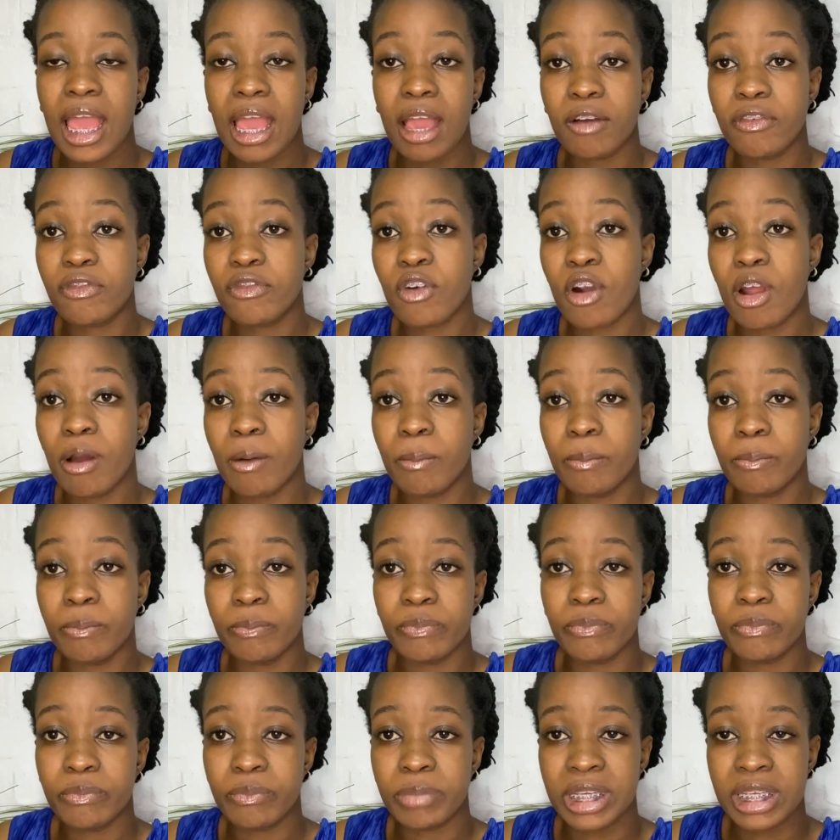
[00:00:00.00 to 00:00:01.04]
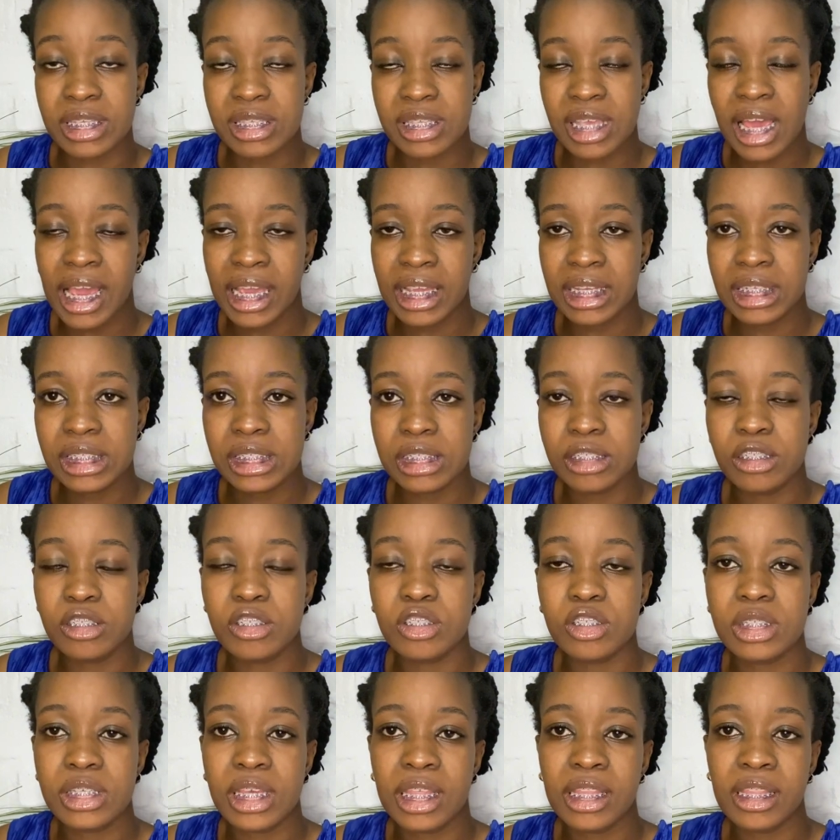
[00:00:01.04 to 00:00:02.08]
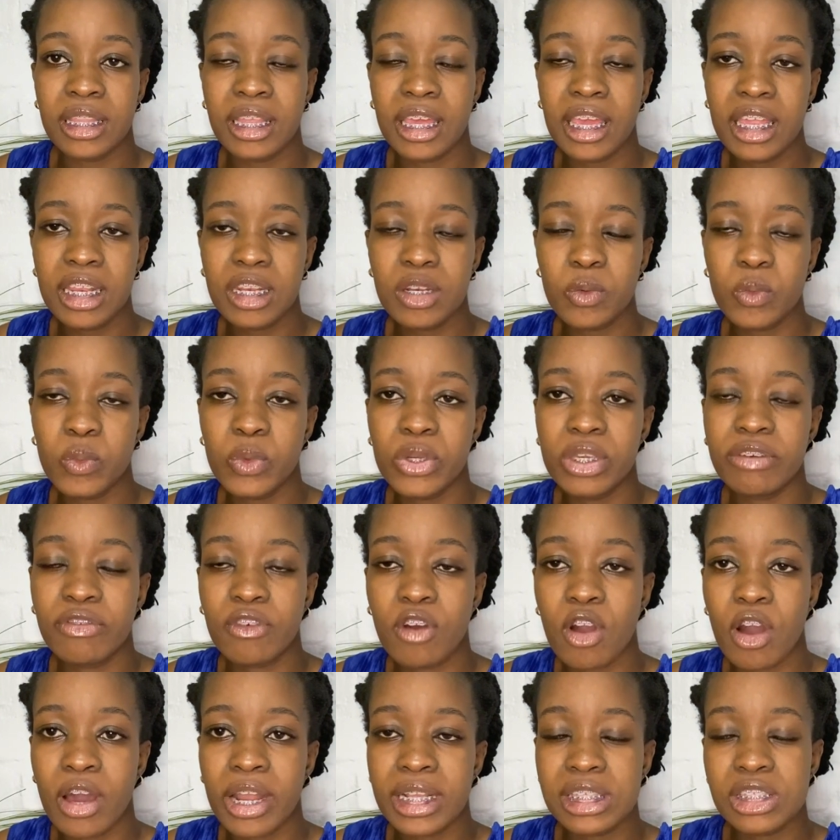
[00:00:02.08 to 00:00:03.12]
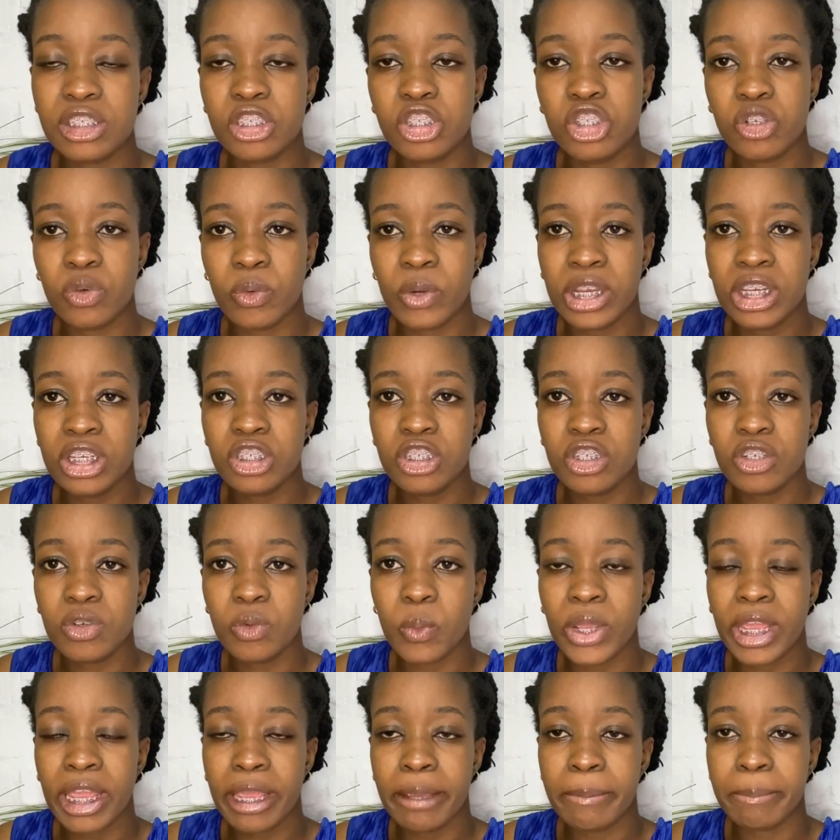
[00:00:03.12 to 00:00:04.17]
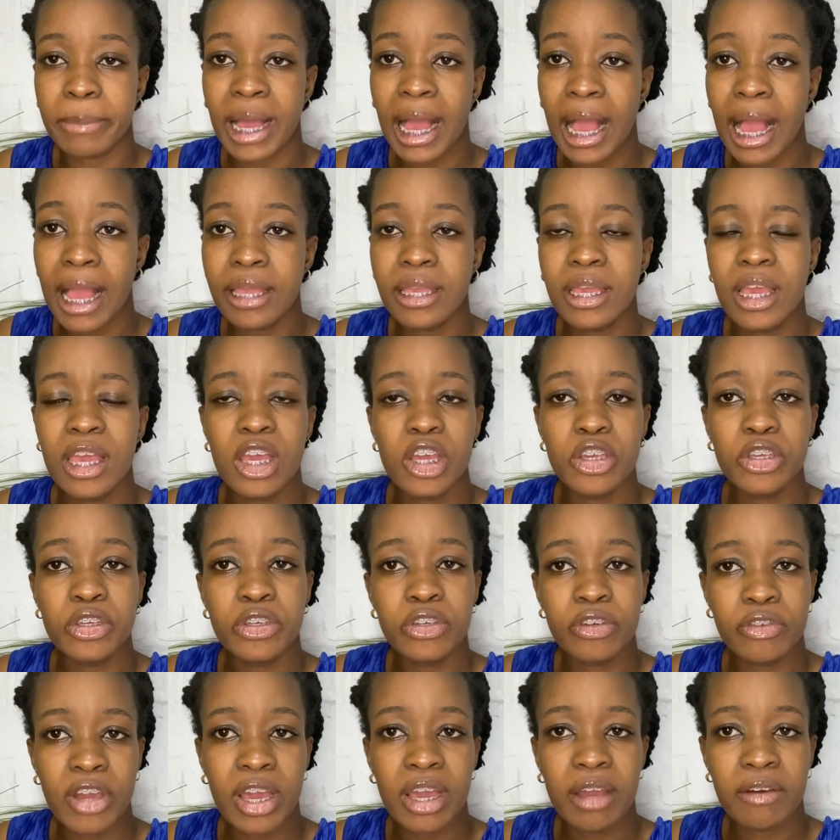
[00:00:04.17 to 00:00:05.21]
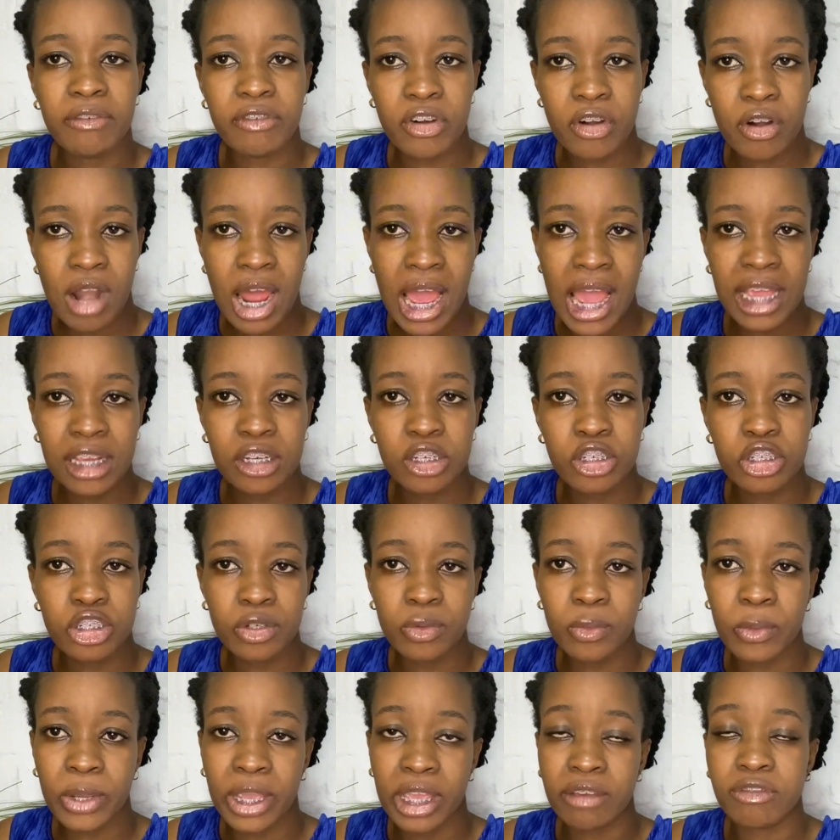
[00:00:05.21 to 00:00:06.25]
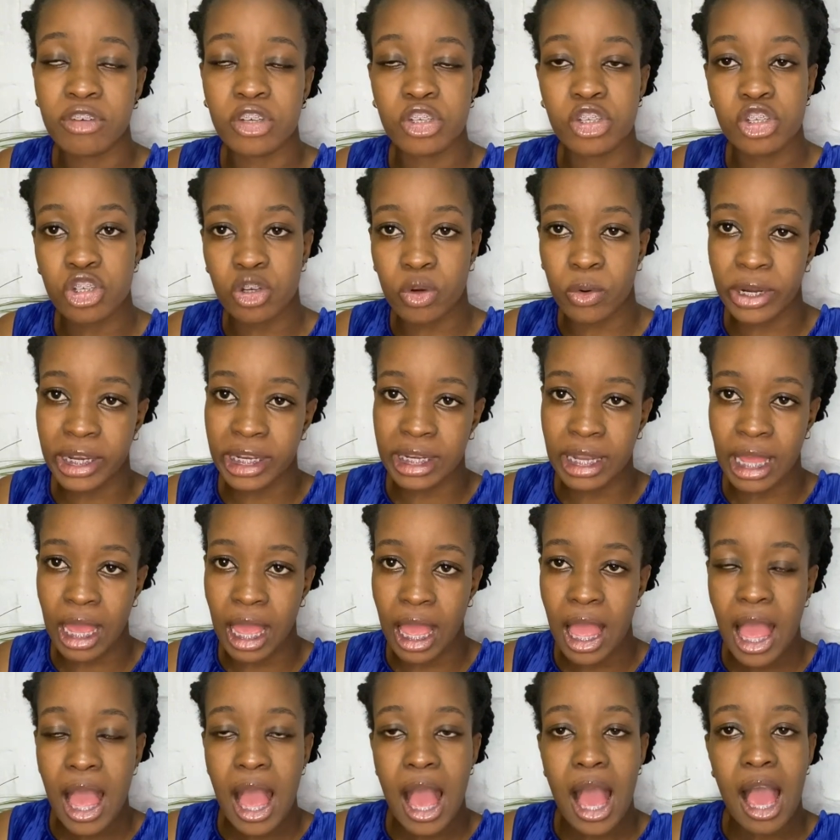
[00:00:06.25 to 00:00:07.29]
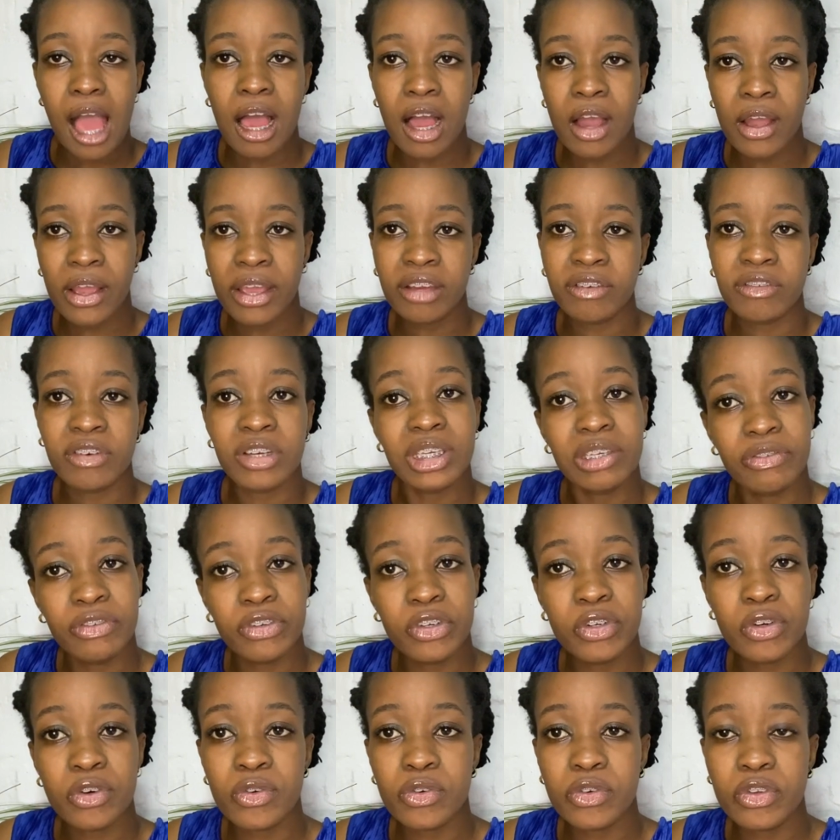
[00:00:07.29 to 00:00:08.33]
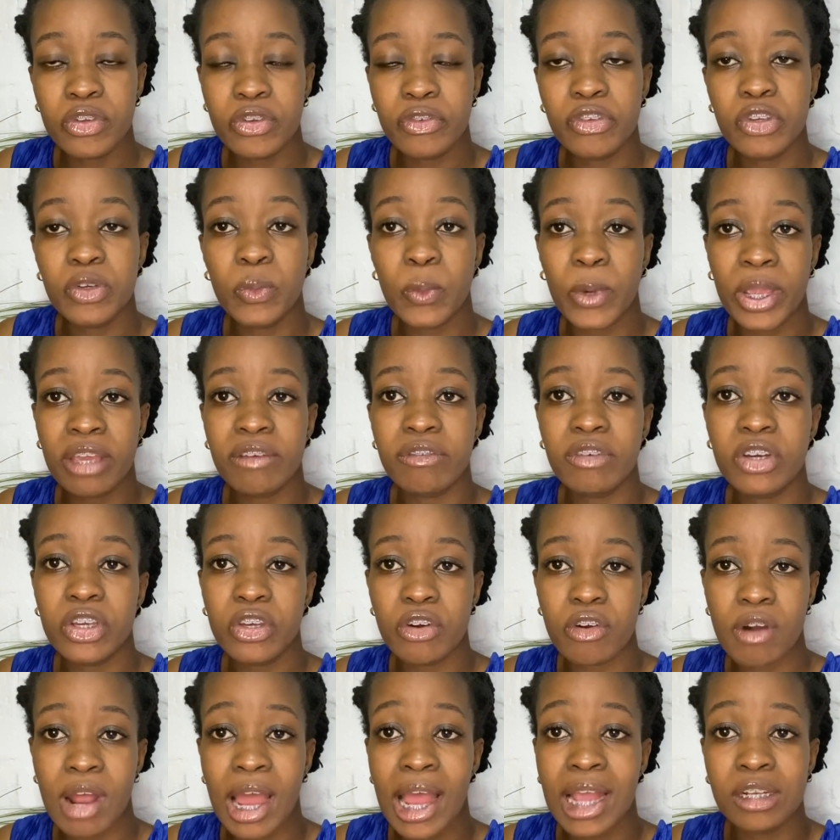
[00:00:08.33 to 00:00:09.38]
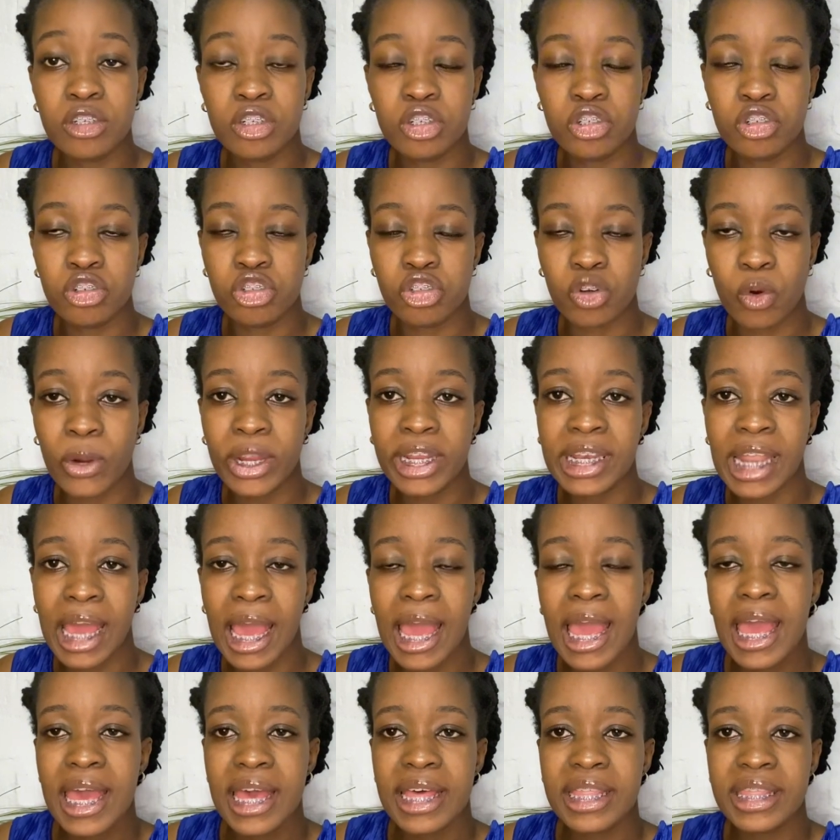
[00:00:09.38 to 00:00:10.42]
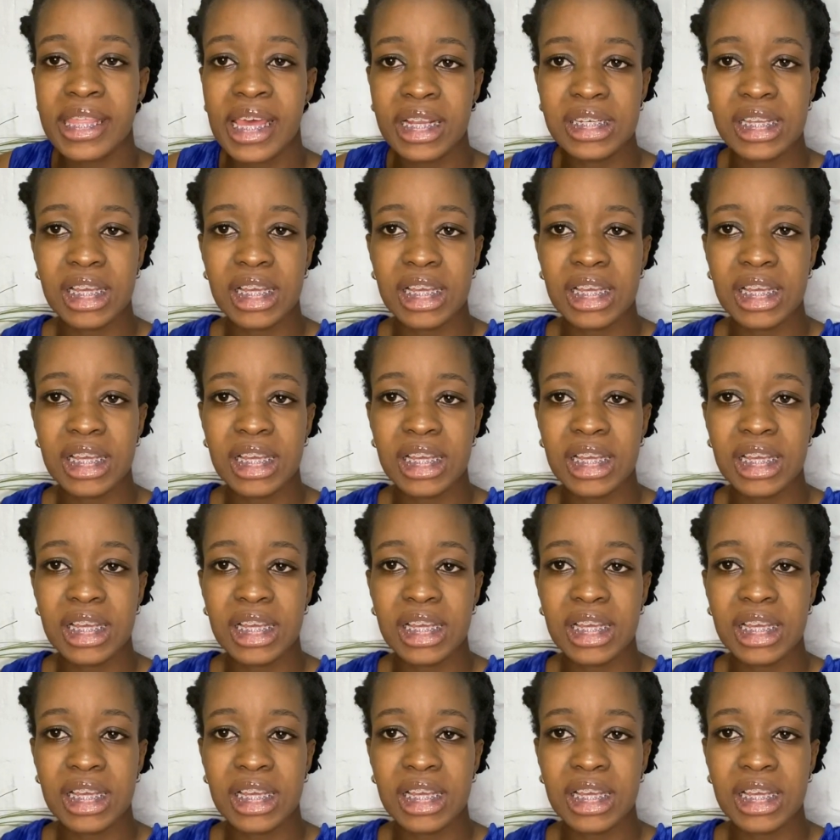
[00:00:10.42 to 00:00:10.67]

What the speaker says: from being cited. And then we've got a situation whereby you have a right to waive a joinder. However, if you waiver your right to joinder, that